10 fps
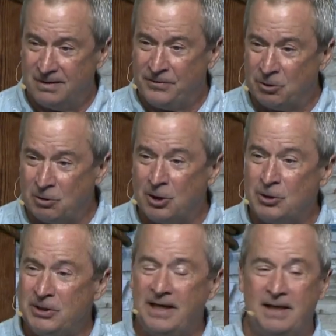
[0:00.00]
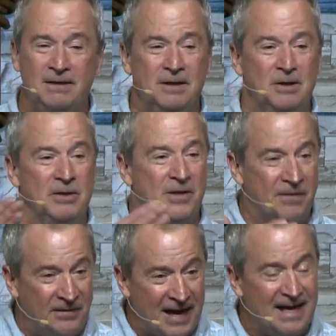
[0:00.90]
They're learning the
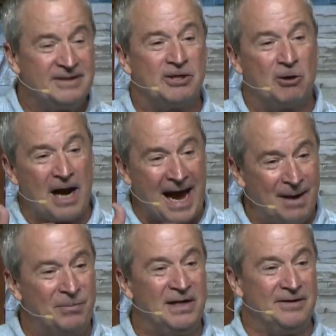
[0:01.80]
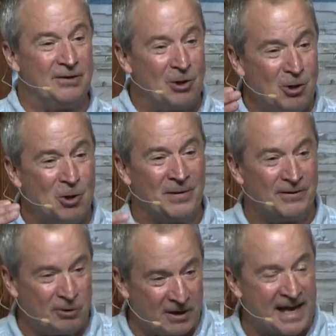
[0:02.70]
things that are happening in the home
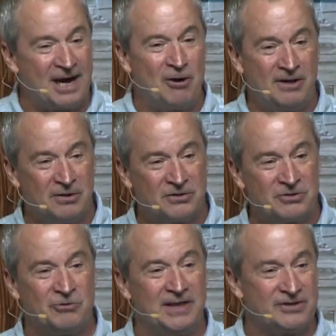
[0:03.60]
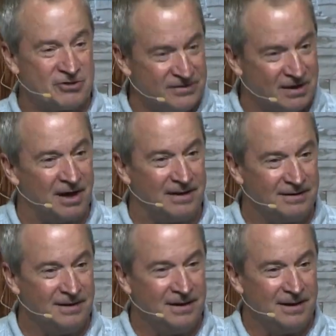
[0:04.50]
and they're carrying those traditions on
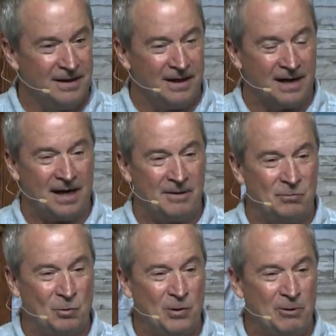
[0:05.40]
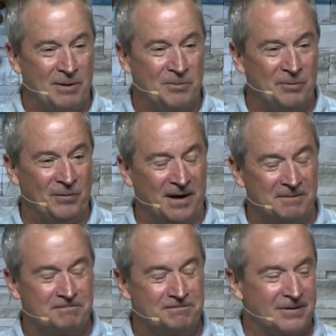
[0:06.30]
um, we were up in
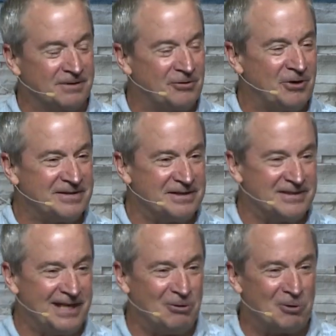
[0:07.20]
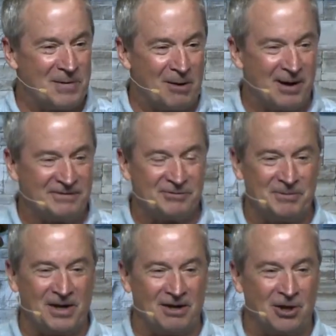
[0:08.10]
um, Crescent City, where my wife's
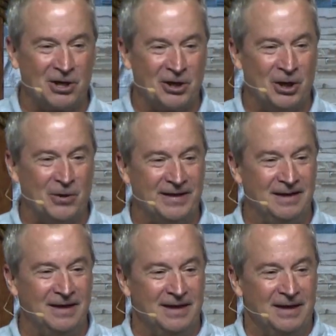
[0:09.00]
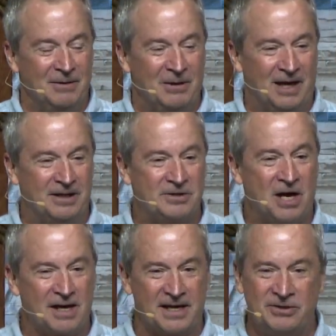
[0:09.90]
from, not long ago, and uh,
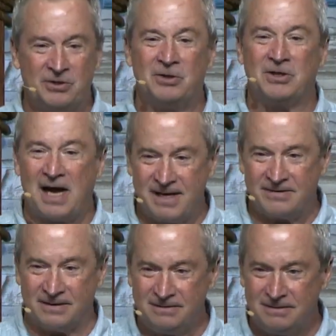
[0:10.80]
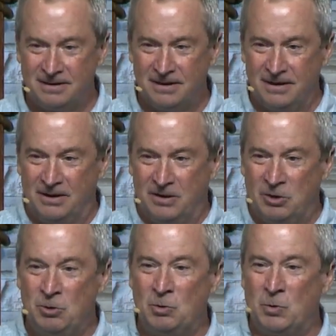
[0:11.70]
talking to her cousin
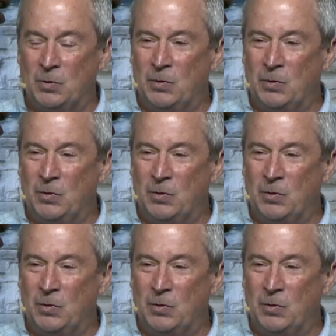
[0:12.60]
who